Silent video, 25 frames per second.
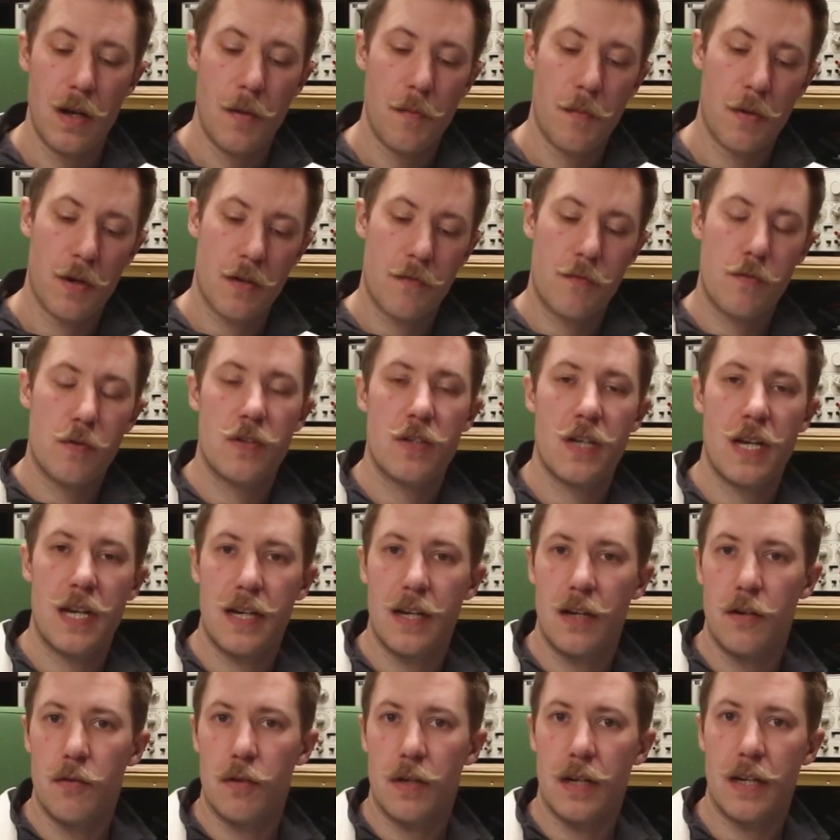But if we take
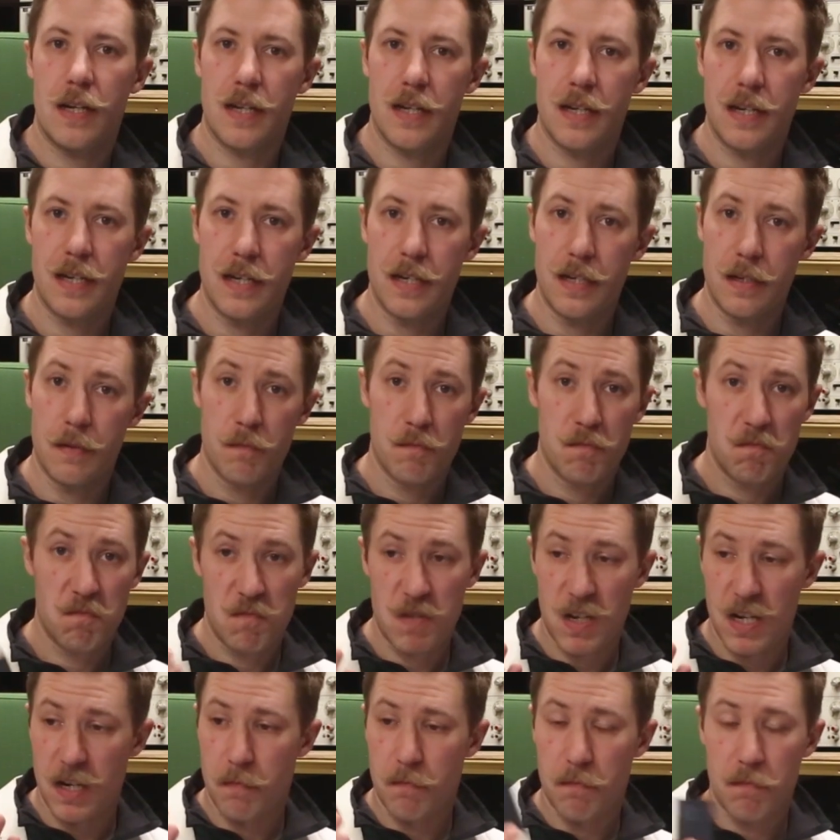a look at a
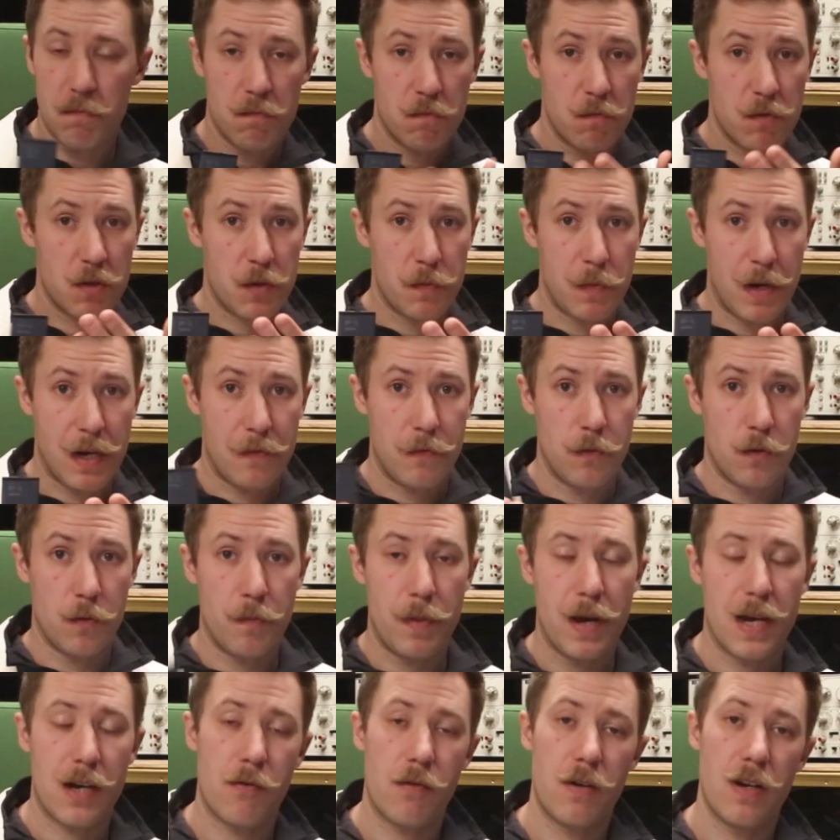yeah, smartphone
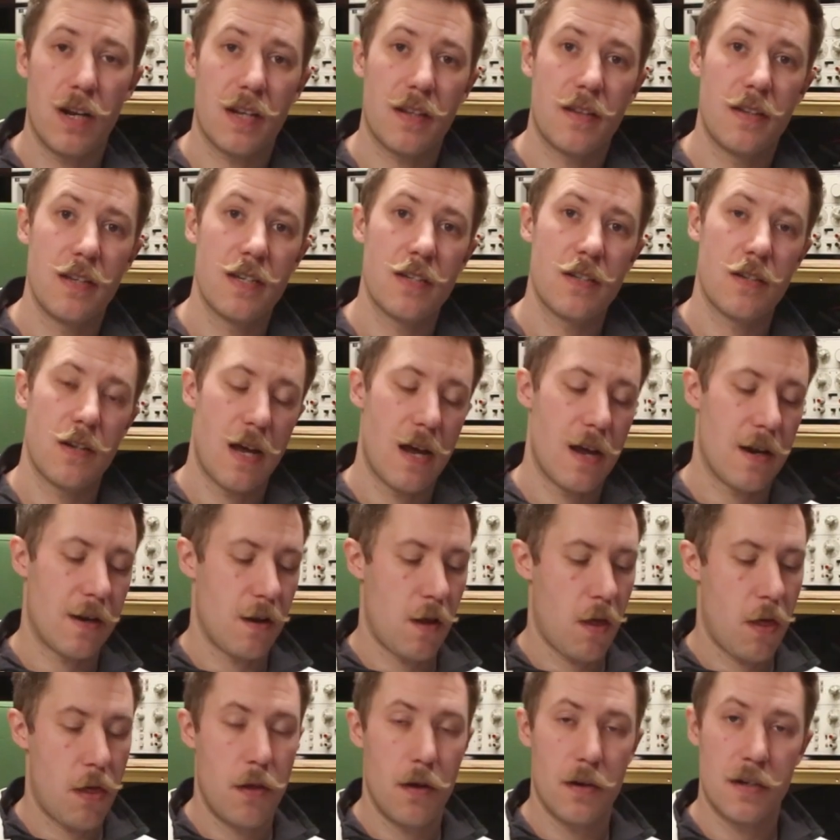battery like this at
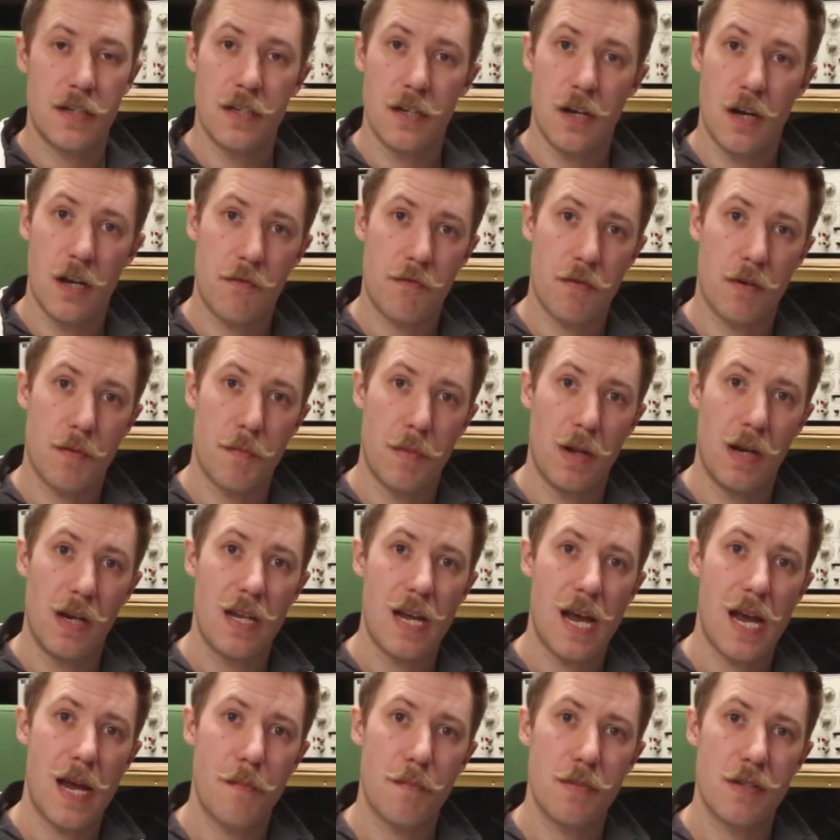1300
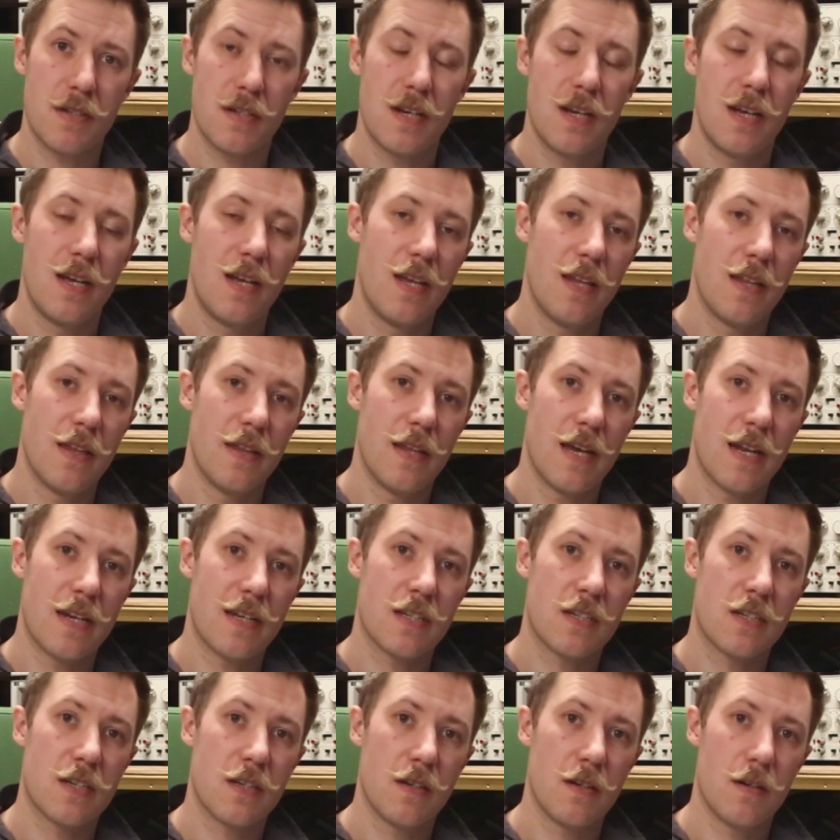milliamps, that
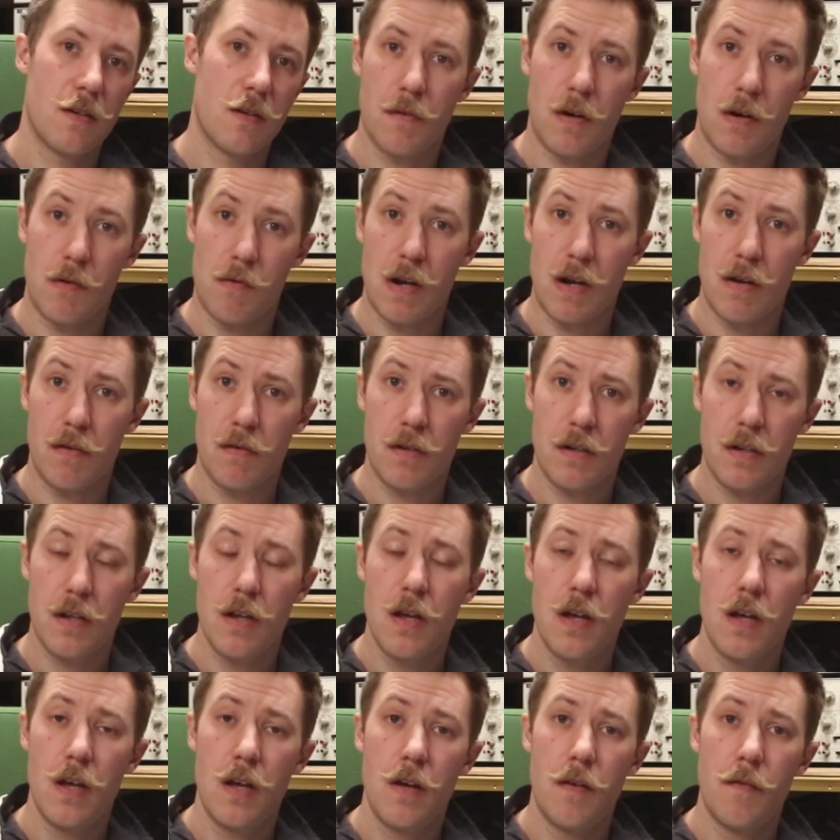is around
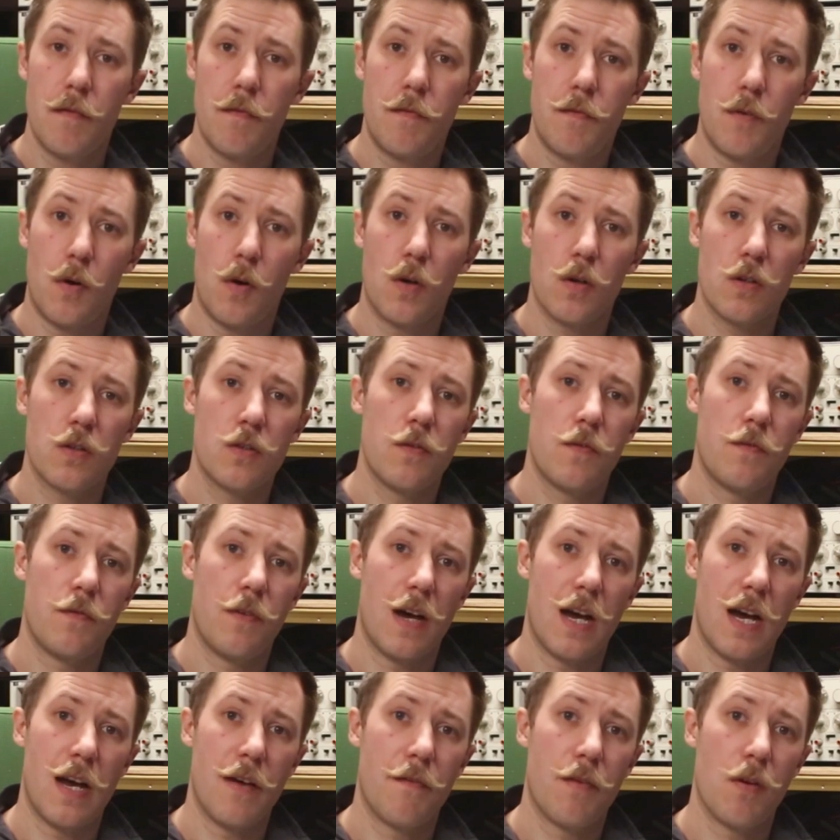4 to
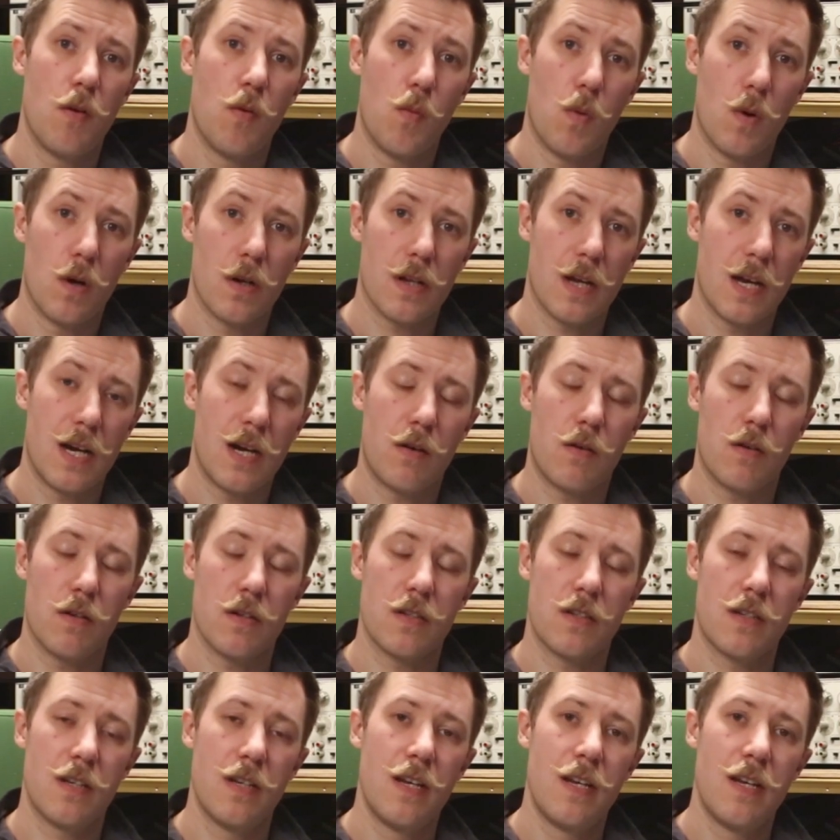5 watt
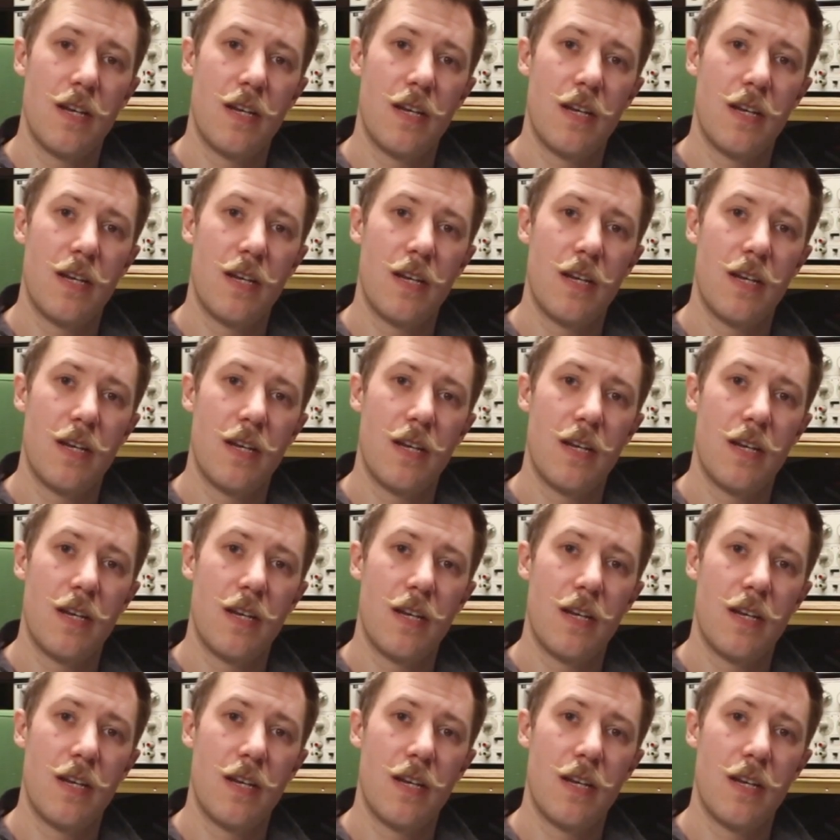hours.